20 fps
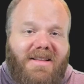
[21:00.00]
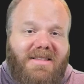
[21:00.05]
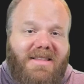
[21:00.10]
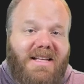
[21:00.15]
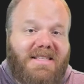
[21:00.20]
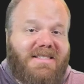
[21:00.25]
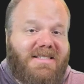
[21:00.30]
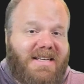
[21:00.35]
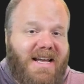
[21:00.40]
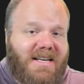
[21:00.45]

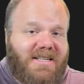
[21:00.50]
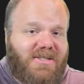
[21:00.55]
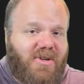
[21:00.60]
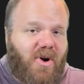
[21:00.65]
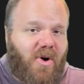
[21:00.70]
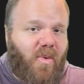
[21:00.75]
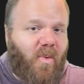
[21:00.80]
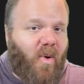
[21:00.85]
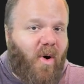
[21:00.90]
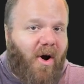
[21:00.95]
Let's test
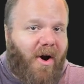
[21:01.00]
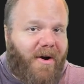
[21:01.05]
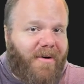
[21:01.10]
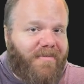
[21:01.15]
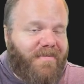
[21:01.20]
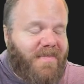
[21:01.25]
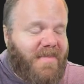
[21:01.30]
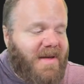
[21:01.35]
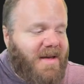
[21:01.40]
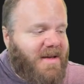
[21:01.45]
our work.
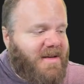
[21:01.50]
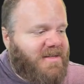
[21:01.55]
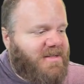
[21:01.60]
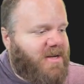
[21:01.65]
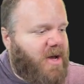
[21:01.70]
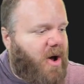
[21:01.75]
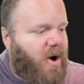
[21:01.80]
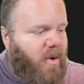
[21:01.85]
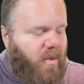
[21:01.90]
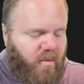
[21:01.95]

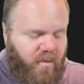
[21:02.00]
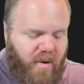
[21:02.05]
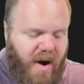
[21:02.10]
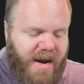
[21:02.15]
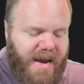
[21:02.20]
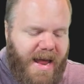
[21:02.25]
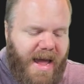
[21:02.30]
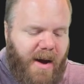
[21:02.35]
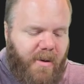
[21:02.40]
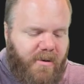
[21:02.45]
So
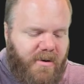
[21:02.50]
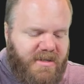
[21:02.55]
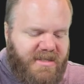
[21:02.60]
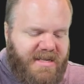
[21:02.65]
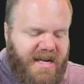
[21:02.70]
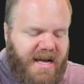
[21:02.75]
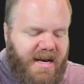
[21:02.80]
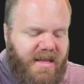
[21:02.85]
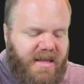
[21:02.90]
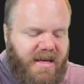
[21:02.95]
right now we're
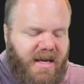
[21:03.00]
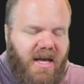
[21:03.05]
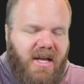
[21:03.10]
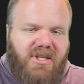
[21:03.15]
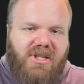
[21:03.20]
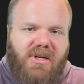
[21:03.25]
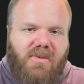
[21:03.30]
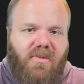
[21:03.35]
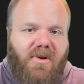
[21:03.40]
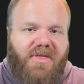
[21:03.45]
inside of the
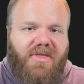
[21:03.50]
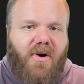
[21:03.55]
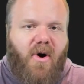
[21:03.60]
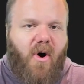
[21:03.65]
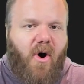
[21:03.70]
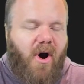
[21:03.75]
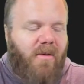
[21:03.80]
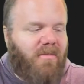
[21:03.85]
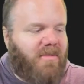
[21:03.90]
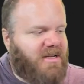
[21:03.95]
kitchen with the
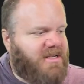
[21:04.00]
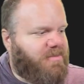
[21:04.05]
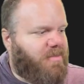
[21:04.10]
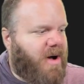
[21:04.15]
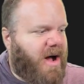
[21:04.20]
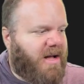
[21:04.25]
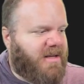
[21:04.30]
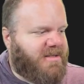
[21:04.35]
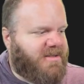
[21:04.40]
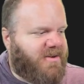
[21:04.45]
harmless
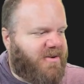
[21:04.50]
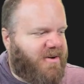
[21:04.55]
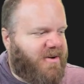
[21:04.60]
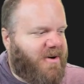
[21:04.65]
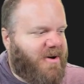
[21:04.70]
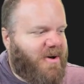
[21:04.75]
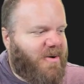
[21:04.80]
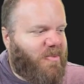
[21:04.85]
monster,